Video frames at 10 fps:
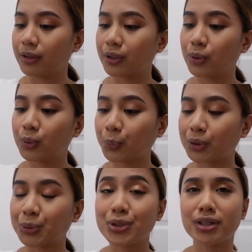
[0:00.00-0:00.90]
You don't want
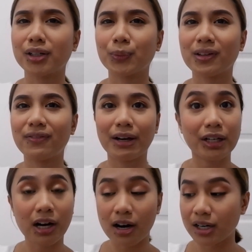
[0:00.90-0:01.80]
to start with a very
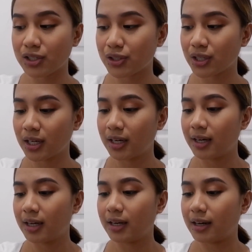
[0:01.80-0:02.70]
harsh
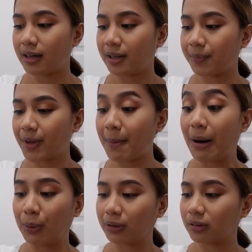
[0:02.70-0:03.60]
na amount.